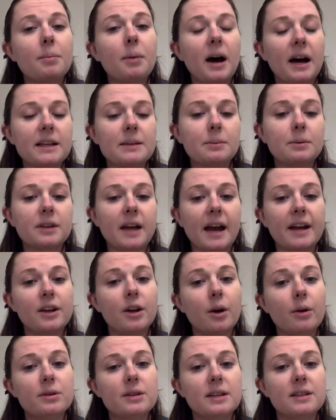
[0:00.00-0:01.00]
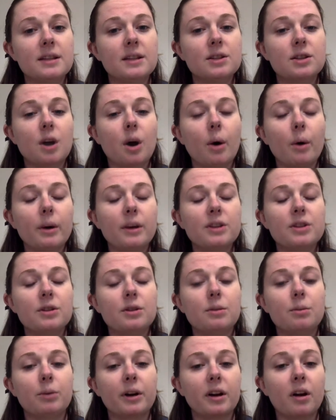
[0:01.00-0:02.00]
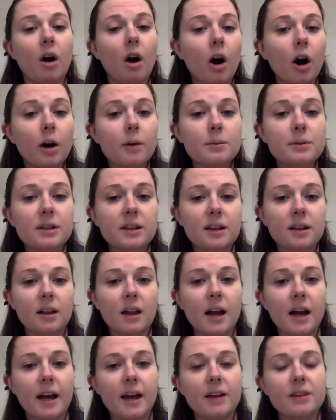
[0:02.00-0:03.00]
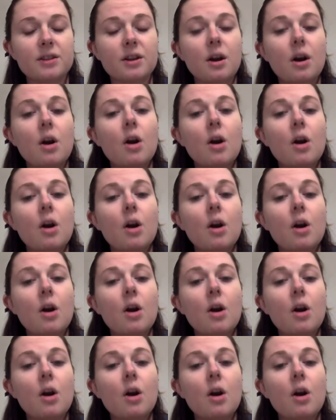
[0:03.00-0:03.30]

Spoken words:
possible diagnosis is going to bring harm to the client